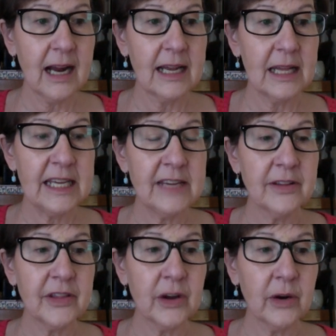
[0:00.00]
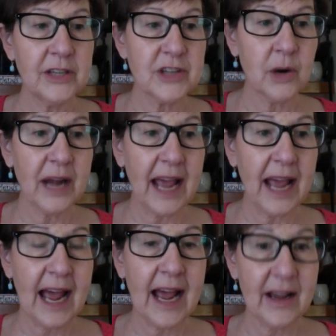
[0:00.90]
even though I don't
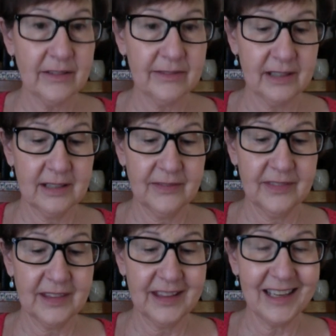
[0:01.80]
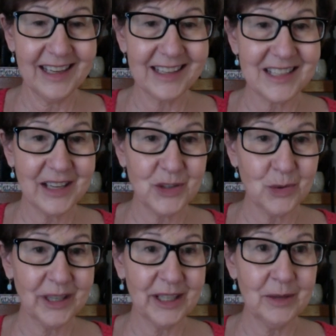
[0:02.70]
have the Exon
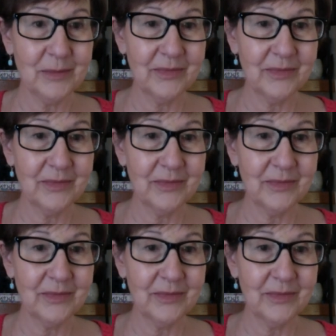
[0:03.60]
20